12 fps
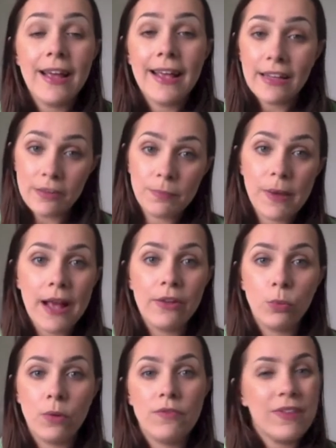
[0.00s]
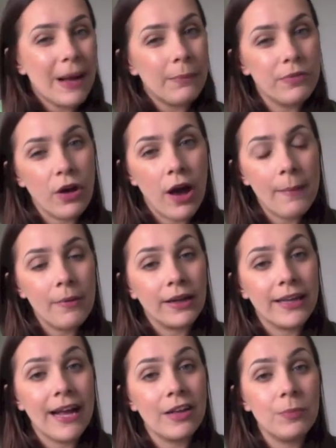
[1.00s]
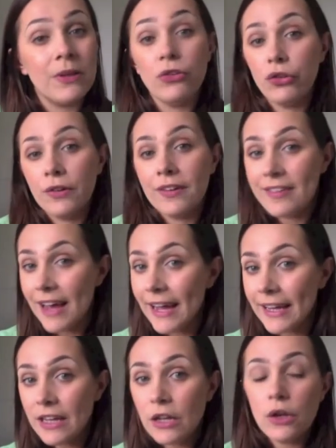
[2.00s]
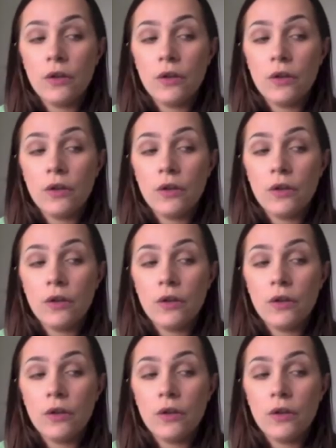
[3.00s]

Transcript: his bed with nap time like he has been during the day.